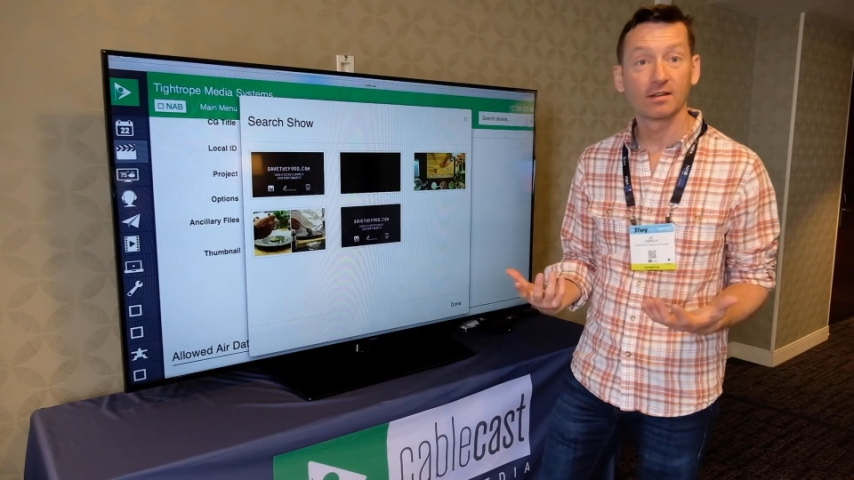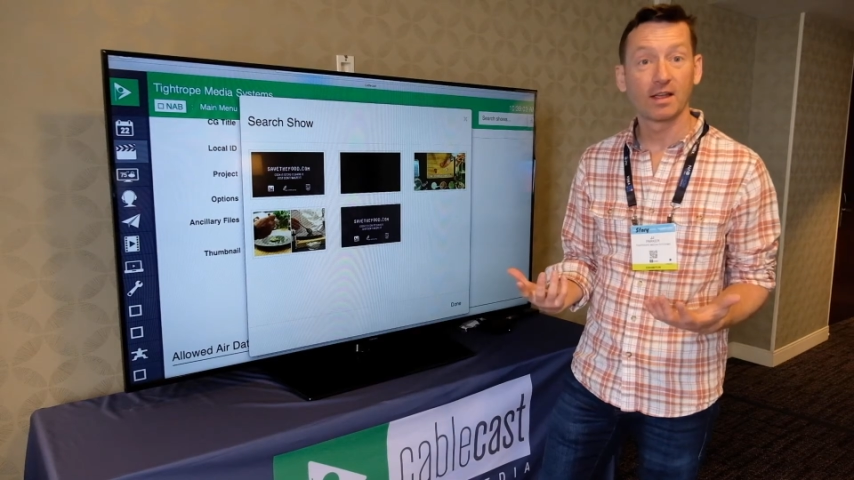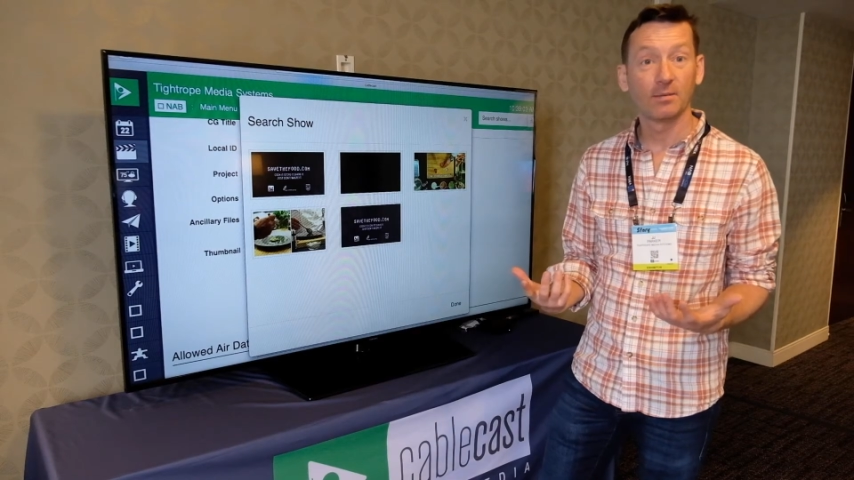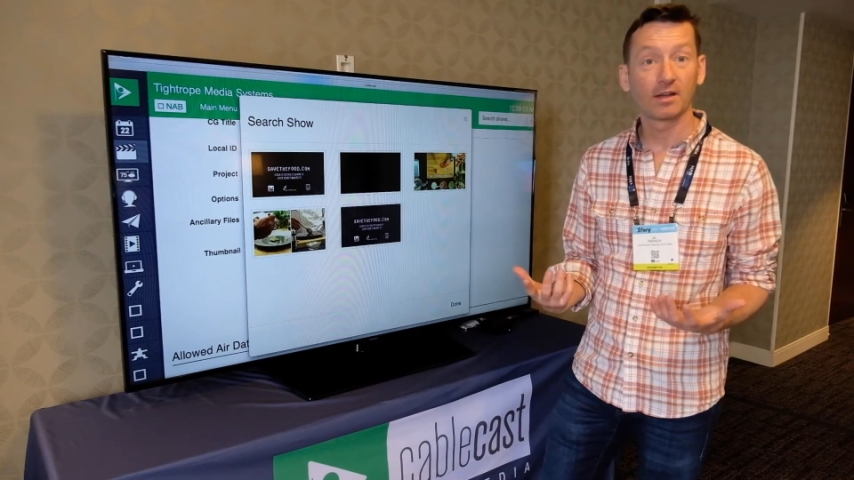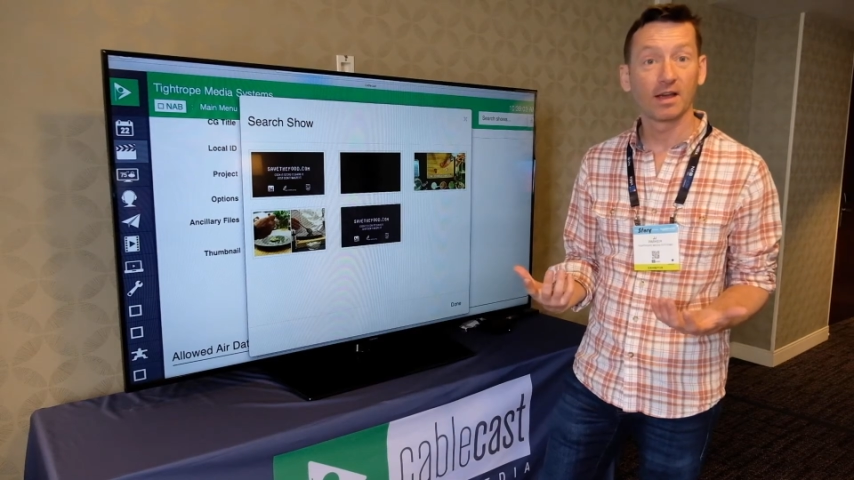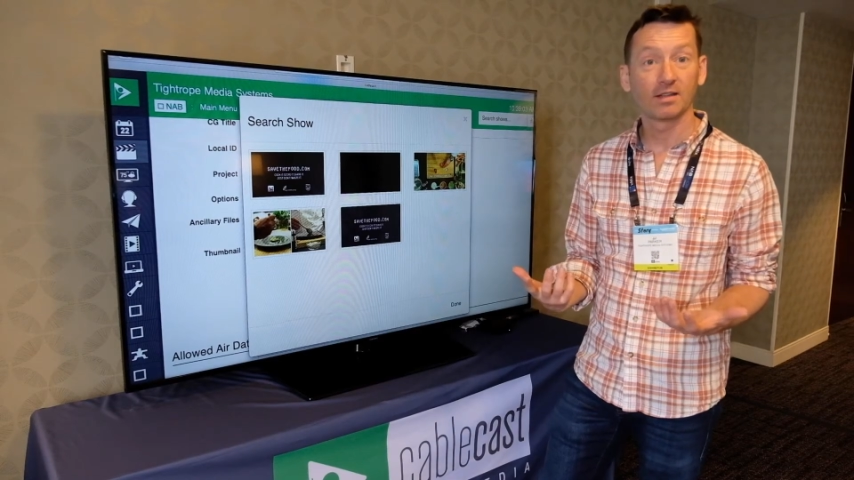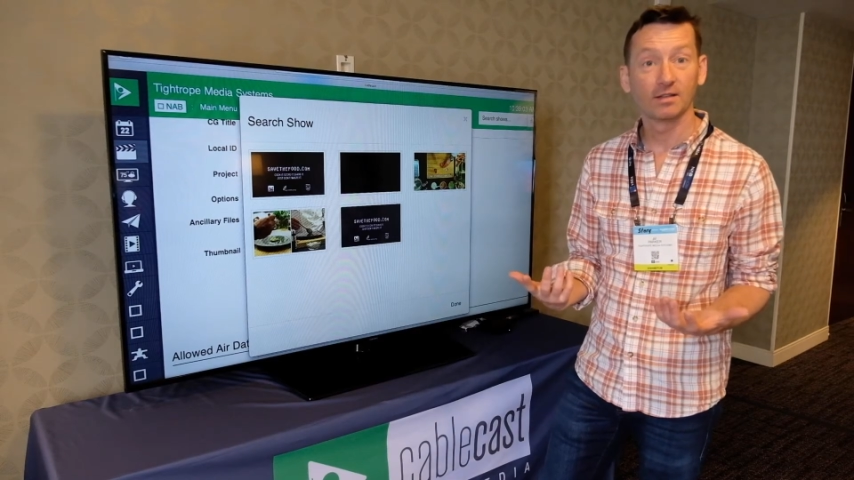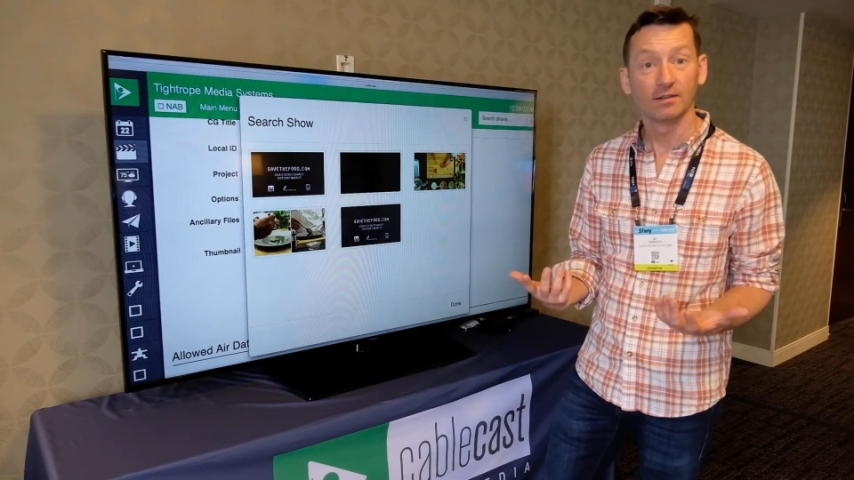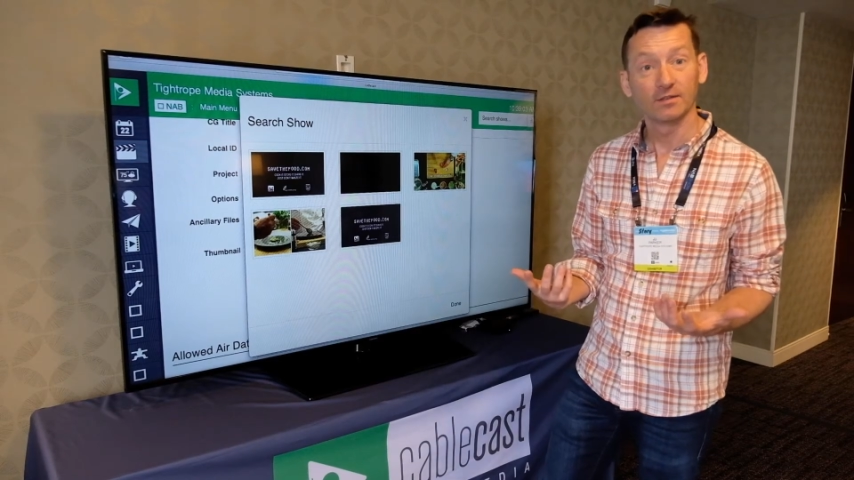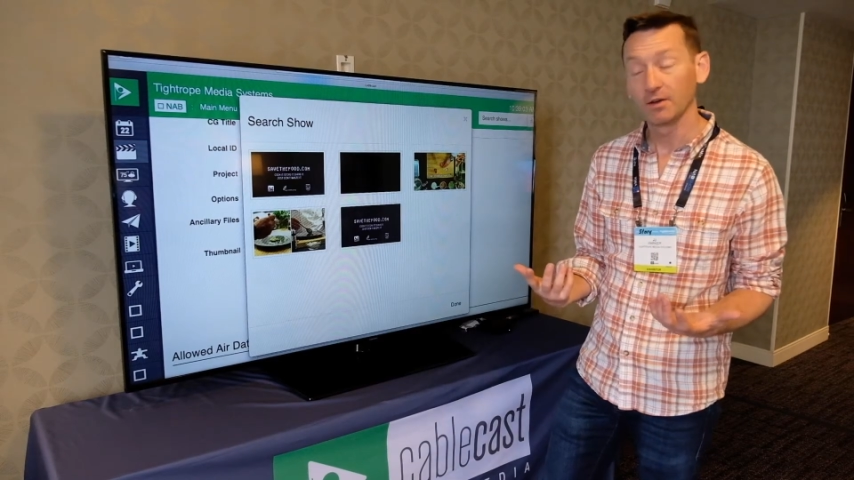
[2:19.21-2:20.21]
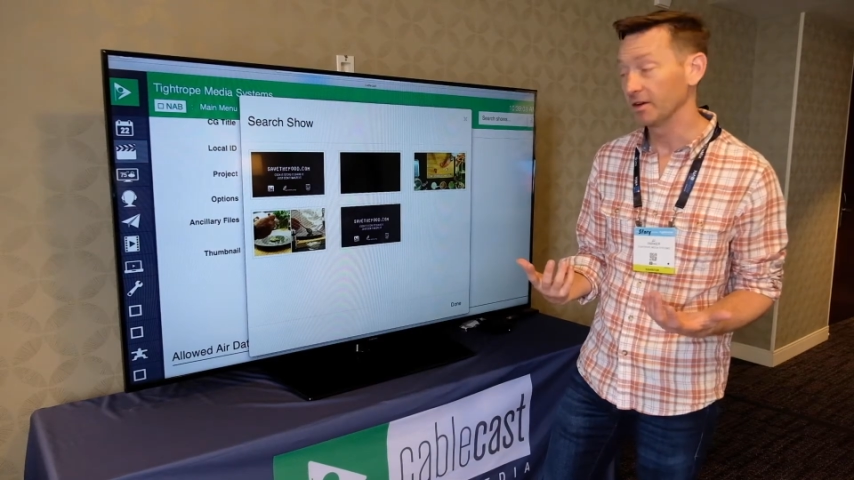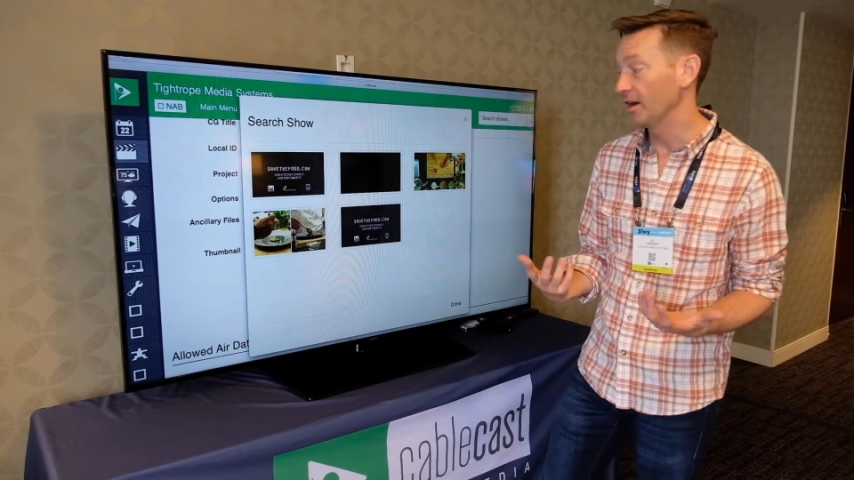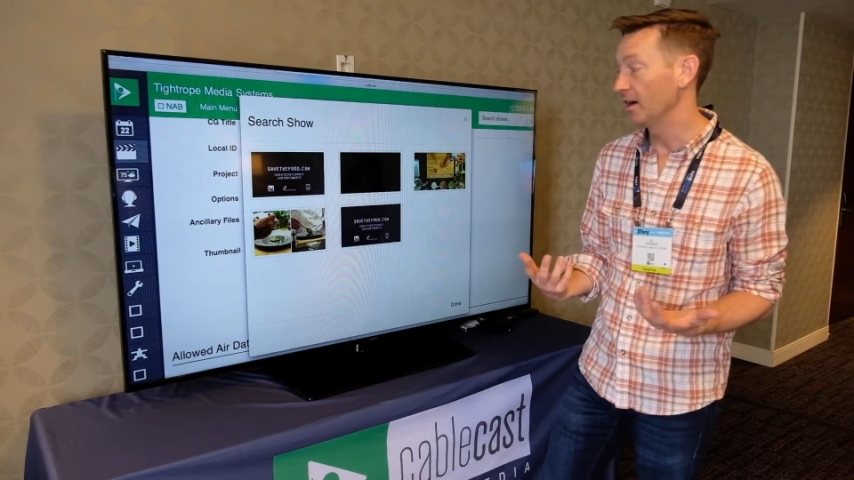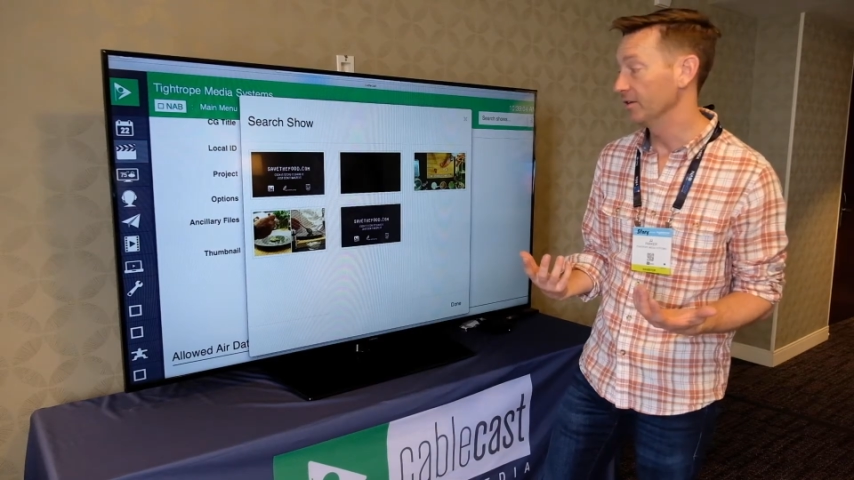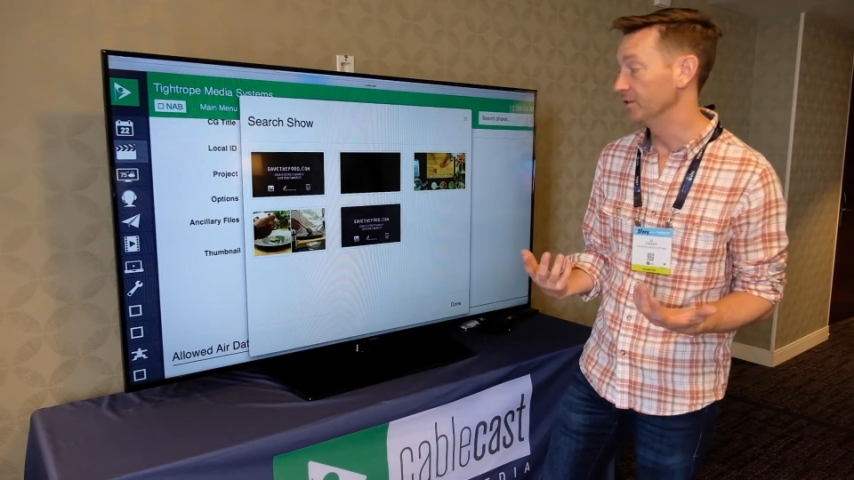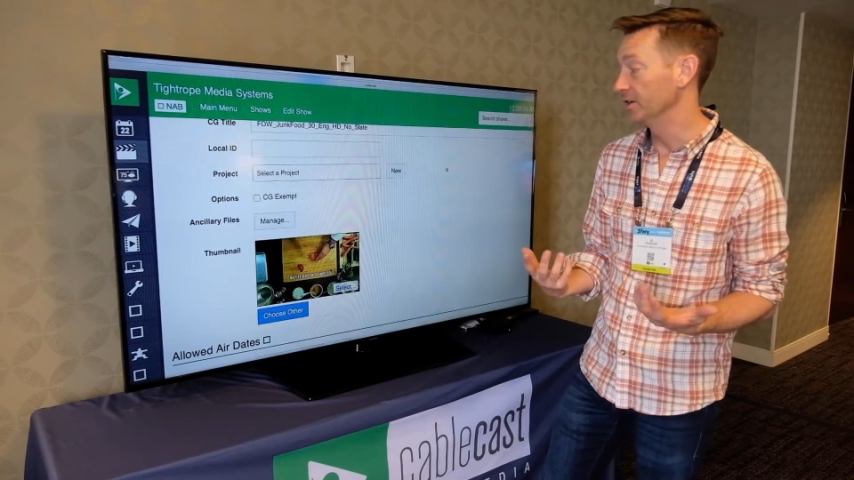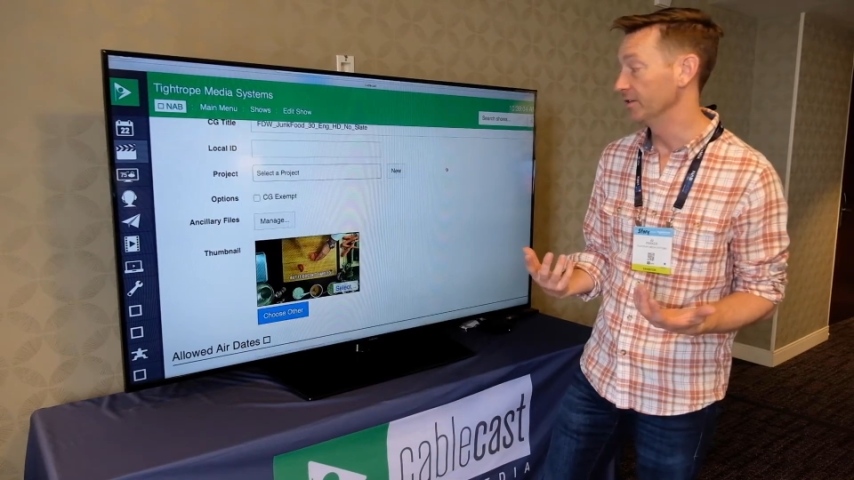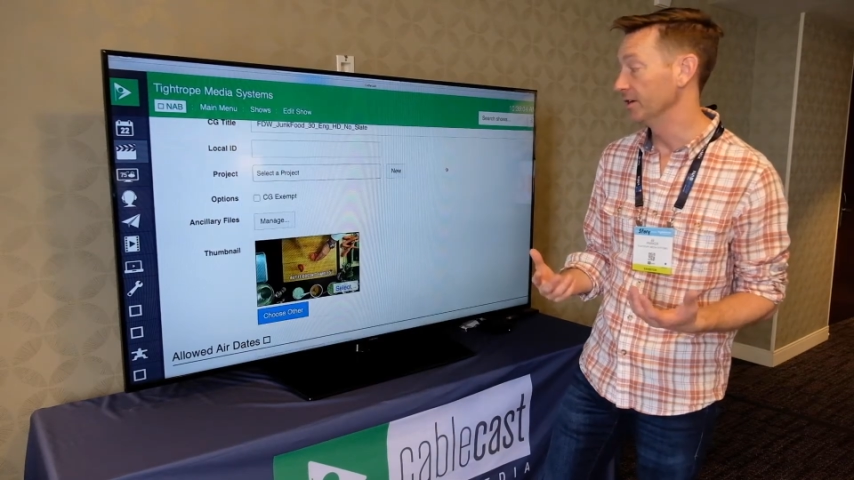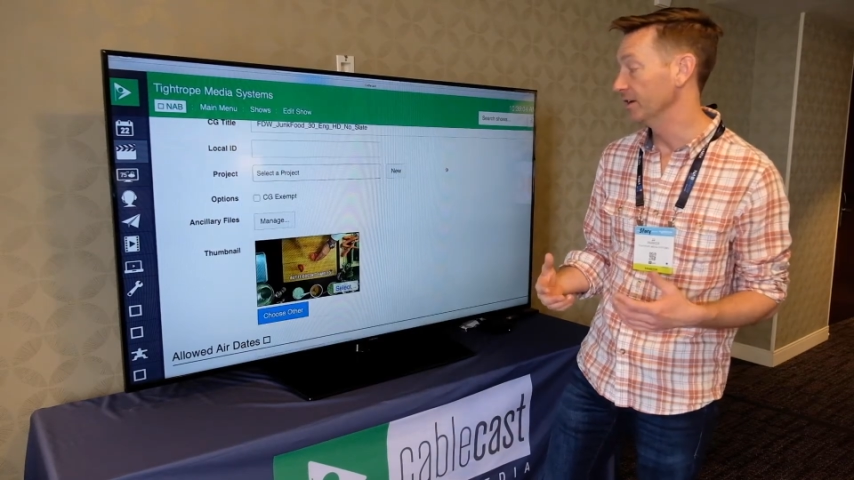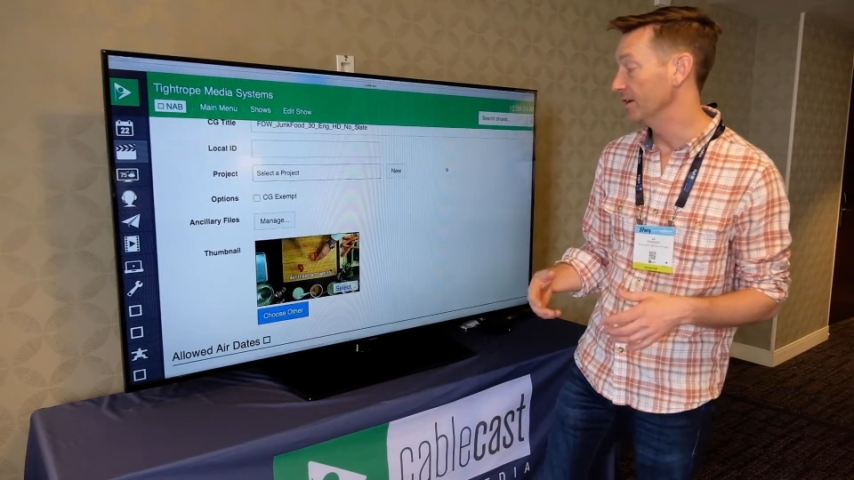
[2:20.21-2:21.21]
Cablecast sniffed out and
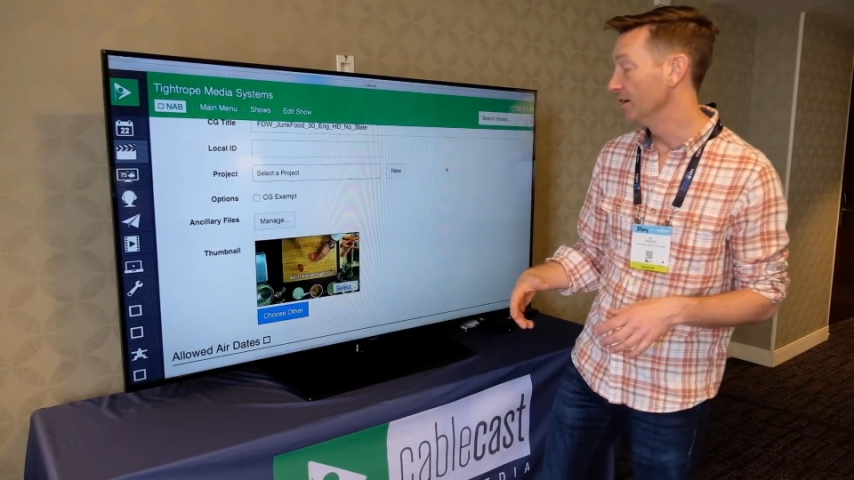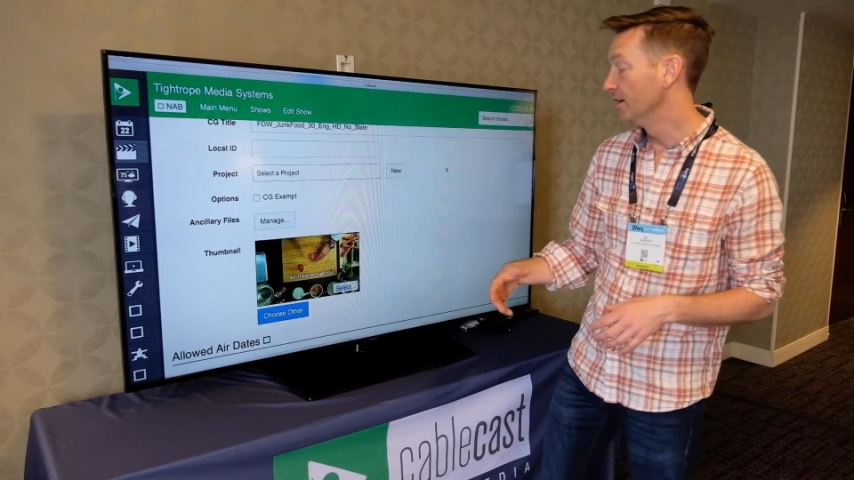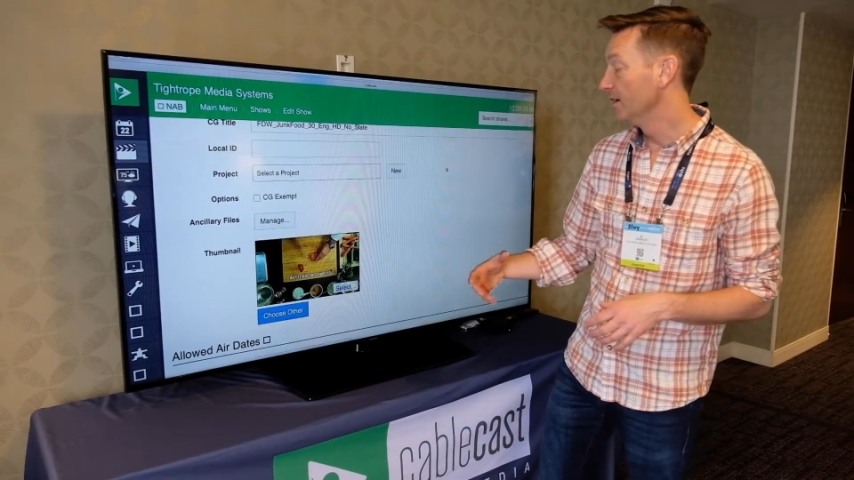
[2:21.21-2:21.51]
auto-generated.